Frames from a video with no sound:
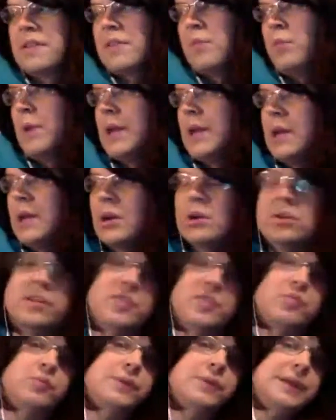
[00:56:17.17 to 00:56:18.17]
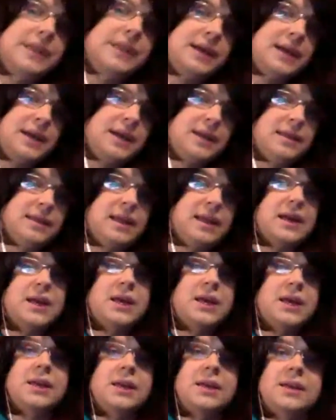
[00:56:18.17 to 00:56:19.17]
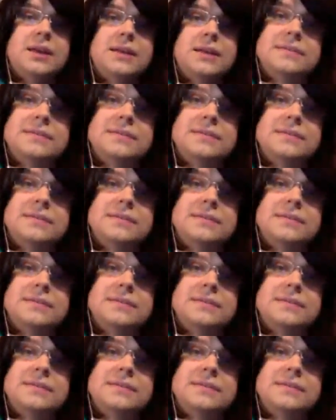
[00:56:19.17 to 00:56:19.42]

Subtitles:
really, like,